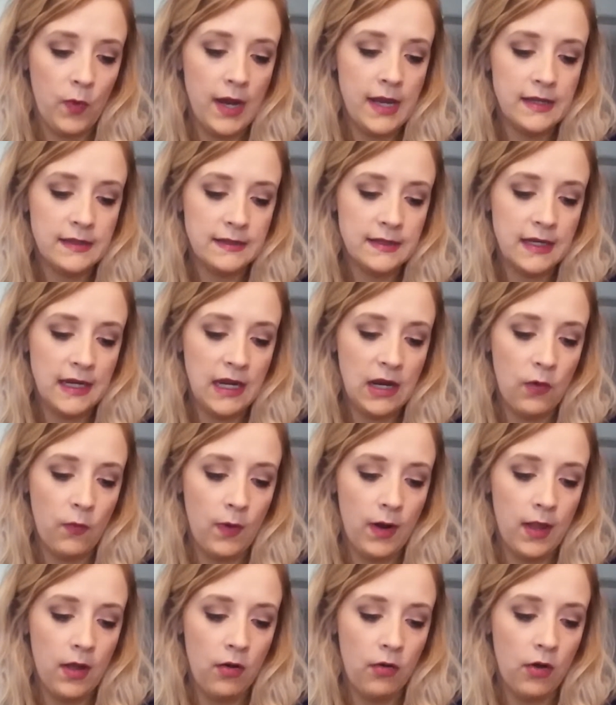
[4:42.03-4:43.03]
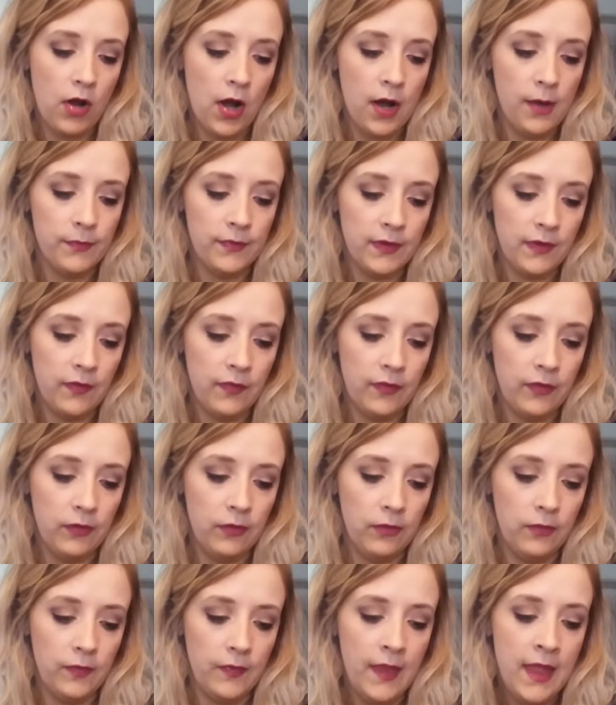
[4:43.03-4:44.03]
White tea oil calms and
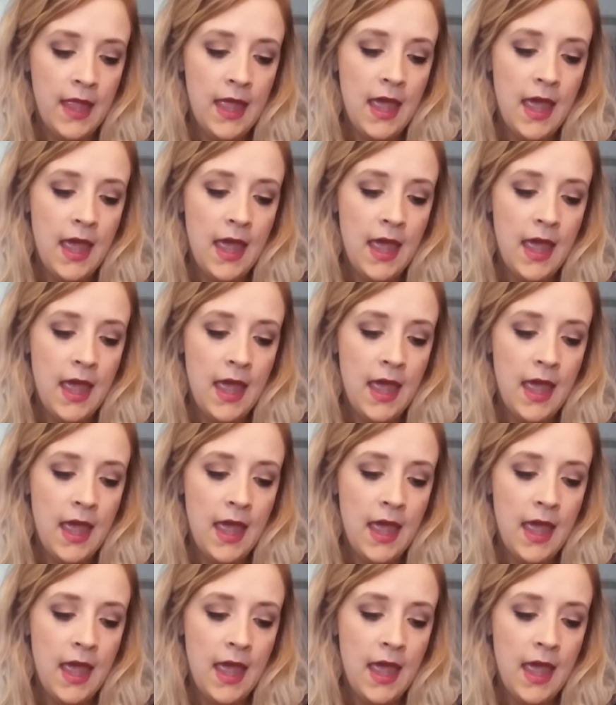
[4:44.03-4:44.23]
soothes,